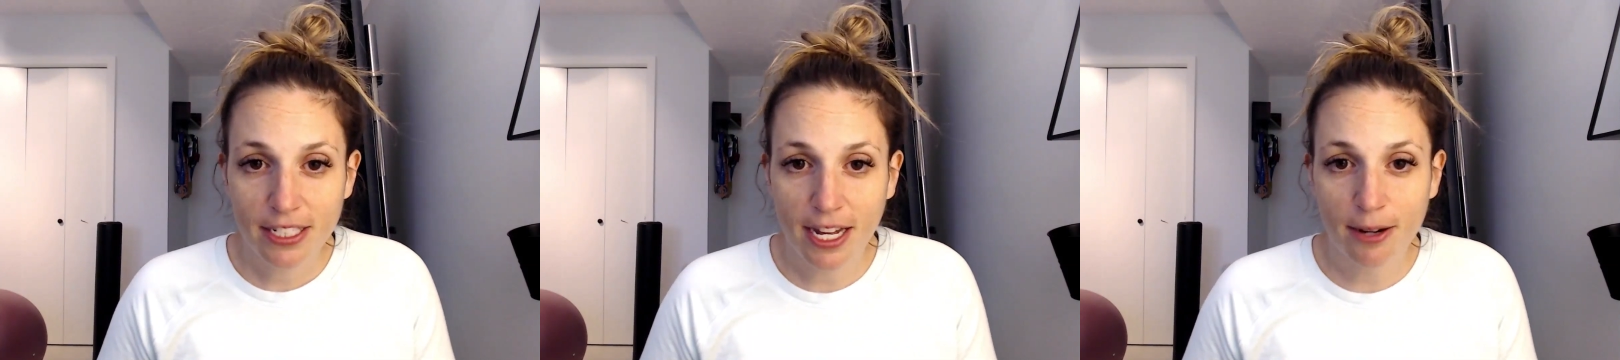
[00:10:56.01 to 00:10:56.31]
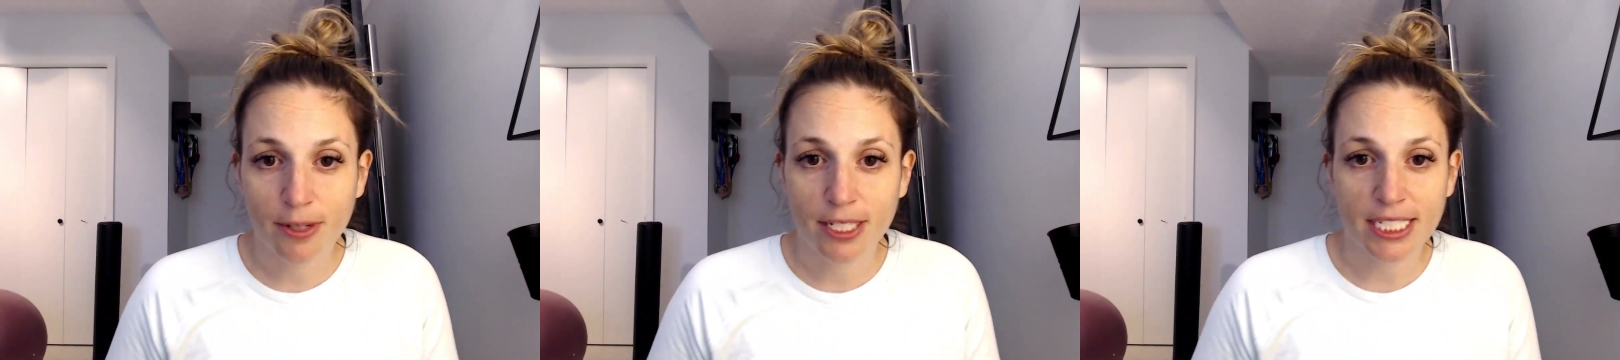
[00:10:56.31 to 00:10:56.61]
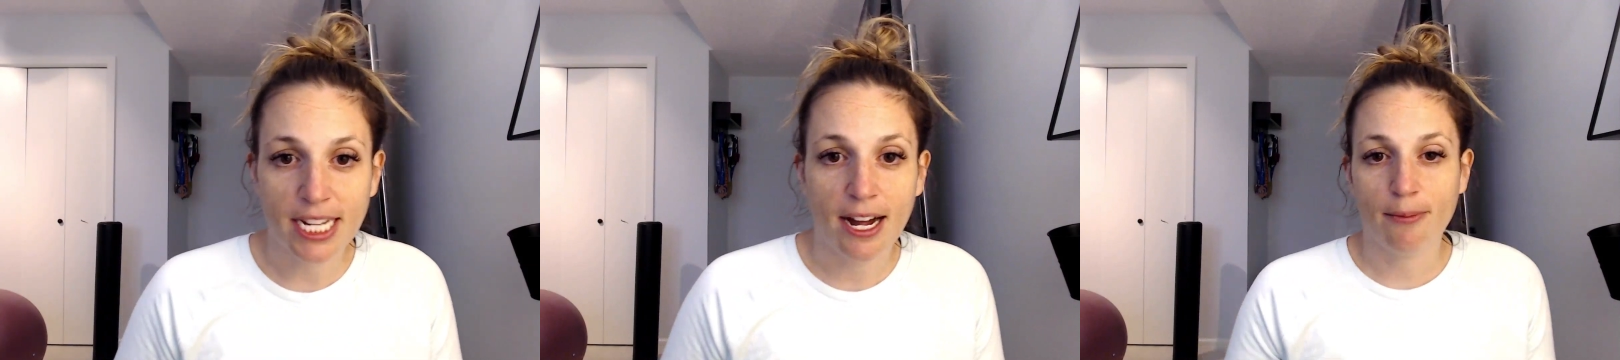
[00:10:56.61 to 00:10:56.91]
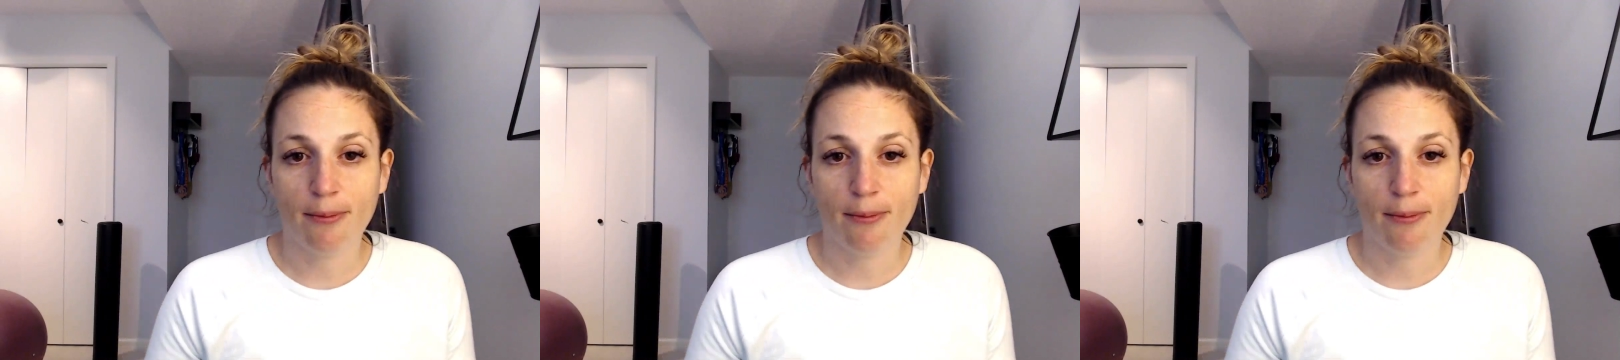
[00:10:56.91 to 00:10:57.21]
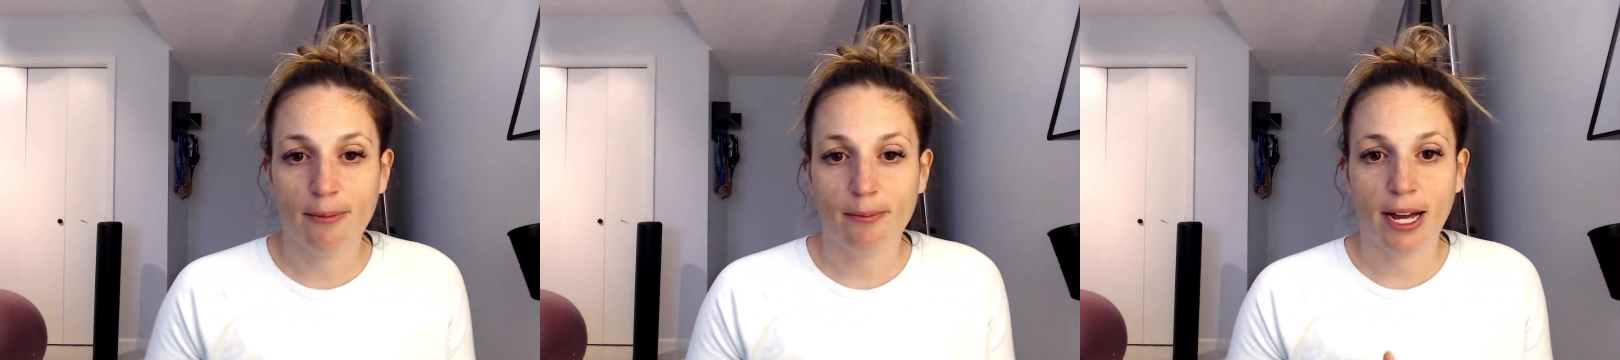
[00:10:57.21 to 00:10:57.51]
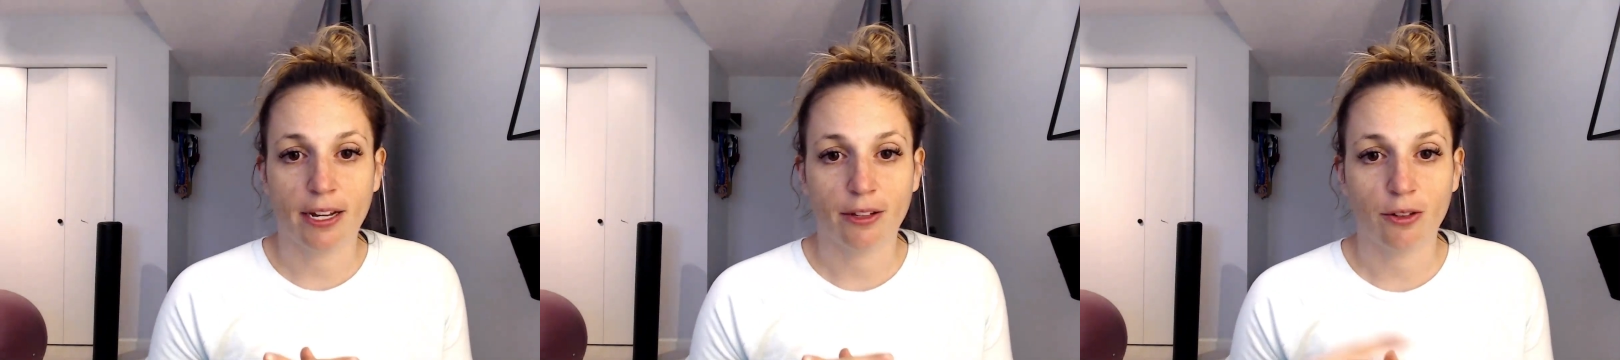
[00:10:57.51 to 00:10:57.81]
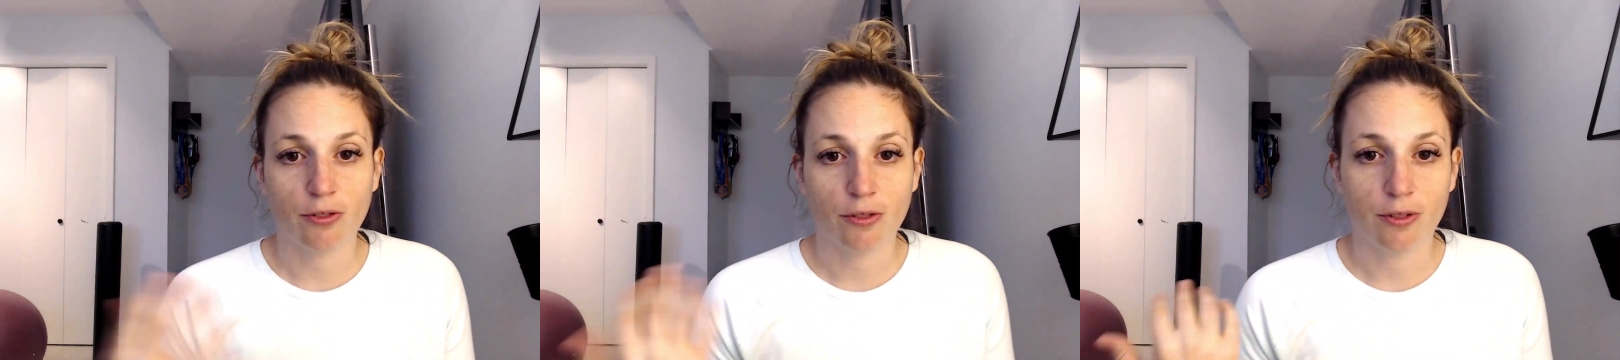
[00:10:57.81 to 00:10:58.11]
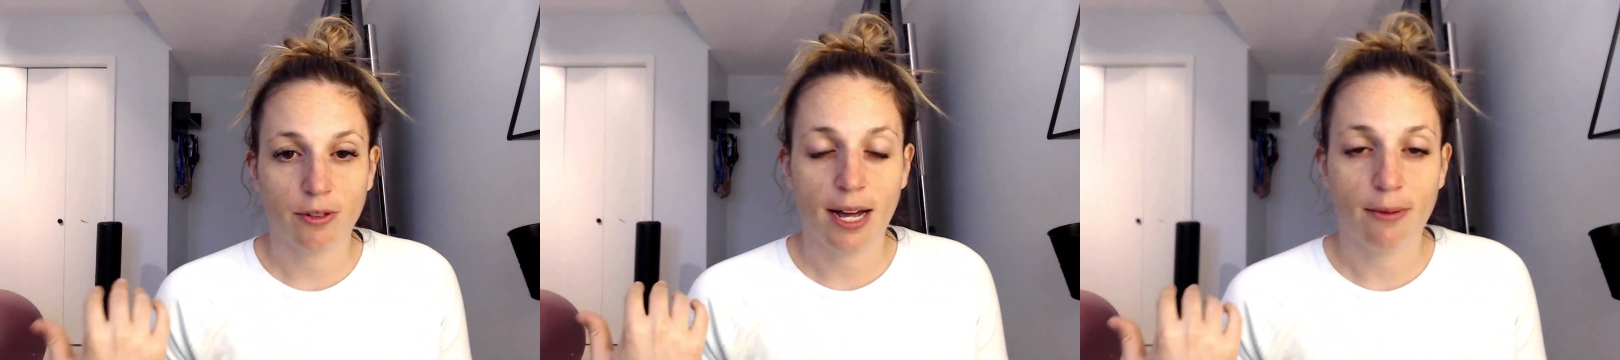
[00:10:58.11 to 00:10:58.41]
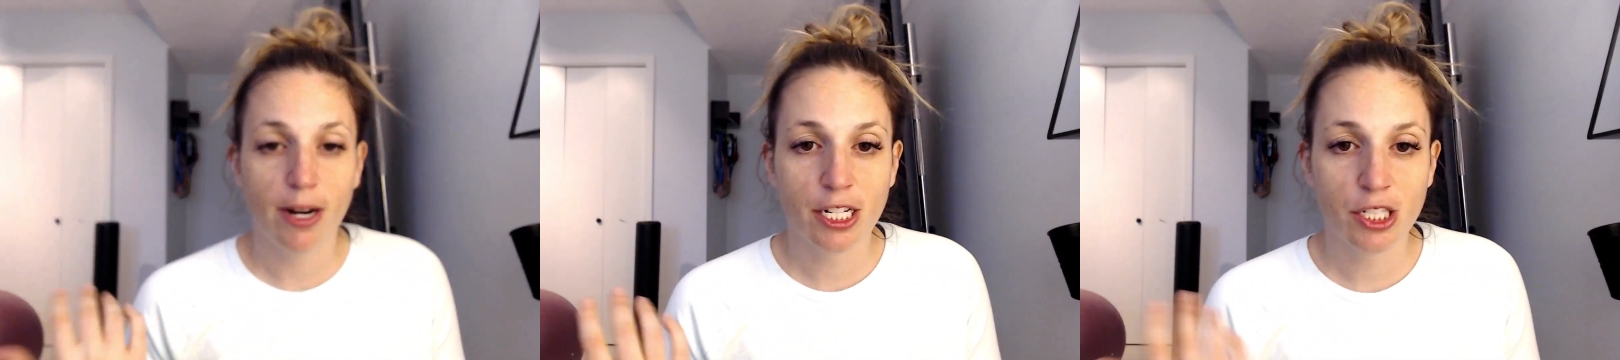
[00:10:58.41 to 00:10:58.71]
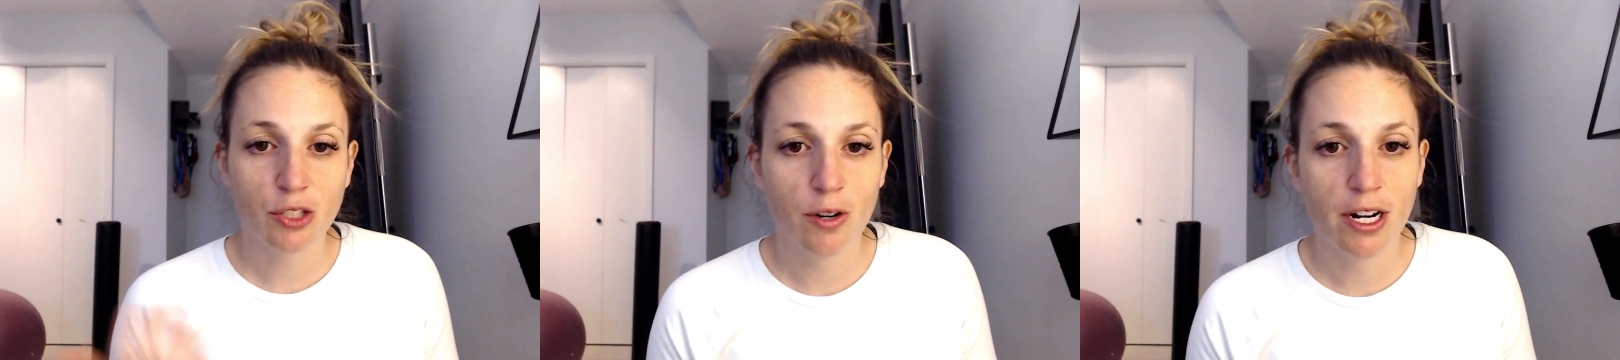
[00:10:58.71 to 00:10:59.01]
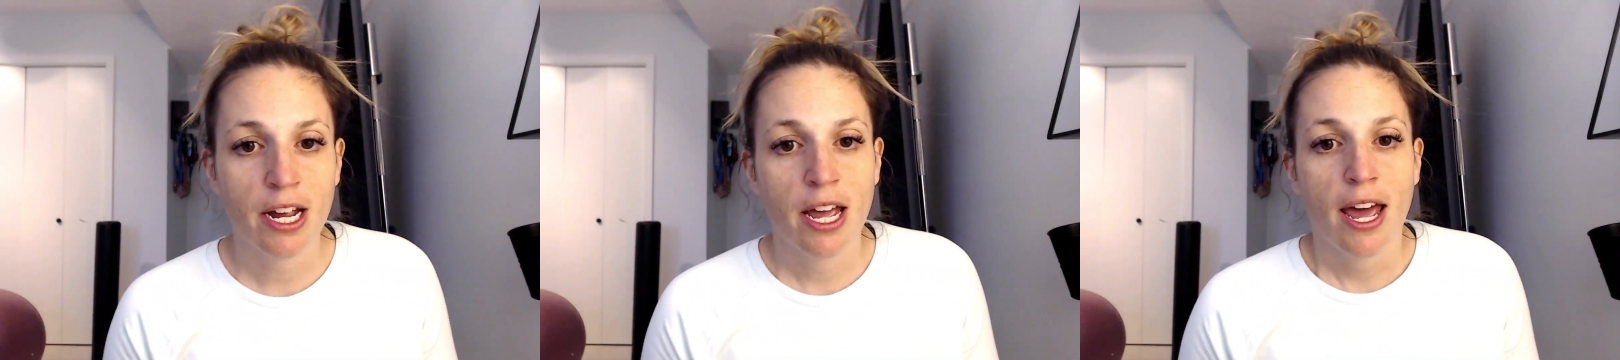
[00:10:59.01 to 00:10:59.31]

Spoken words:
that was at my local running store,